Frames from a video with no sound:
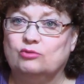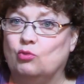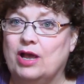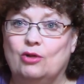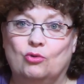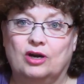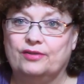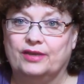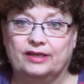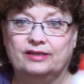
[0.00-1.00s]
well
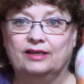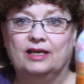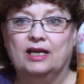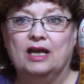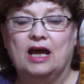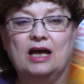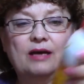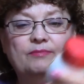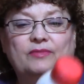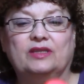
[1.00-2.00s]
worth it.
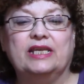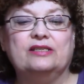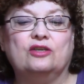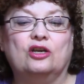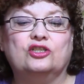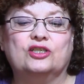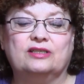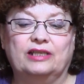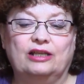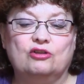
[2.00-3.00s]
Um, these are just
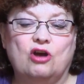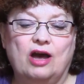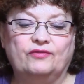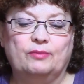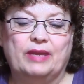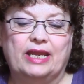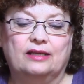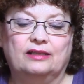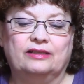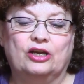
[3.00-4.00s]
little Coffee Mate,
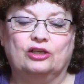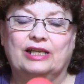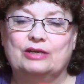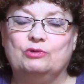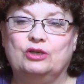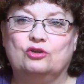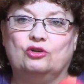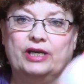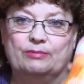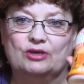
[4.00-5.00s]
and they're liquid
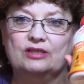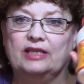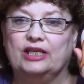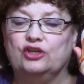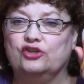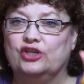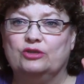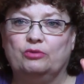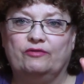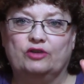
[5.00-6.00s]
creamers, and then you
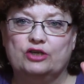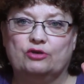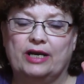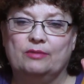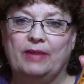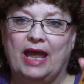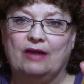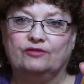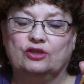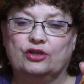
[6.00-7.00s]
just refrigerate them
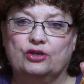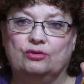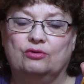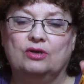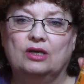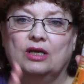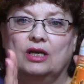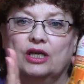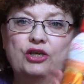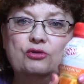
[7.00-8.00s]
after you
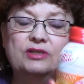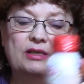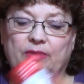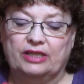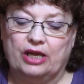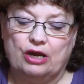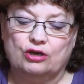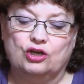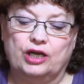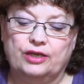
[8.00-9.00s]
use them. And they are
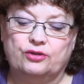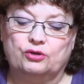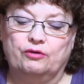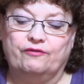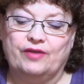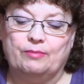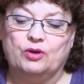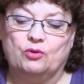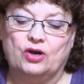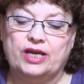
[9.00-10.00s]
good through
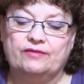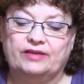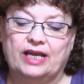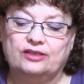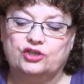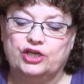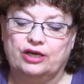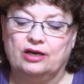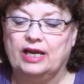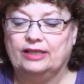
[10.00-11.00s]
February of next
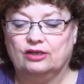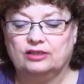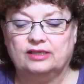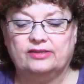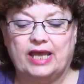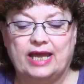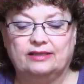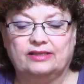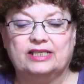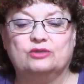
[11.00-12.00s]
year. I looked at
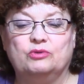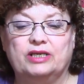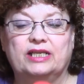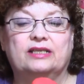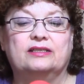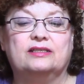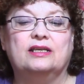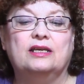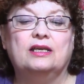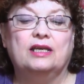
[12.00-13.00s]
that. This one is
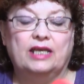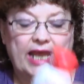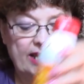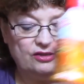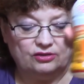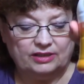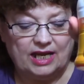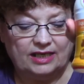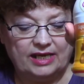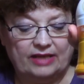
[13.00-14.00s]

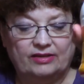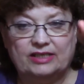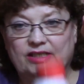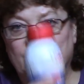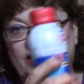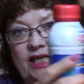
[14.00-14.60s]
hazelnut, and this one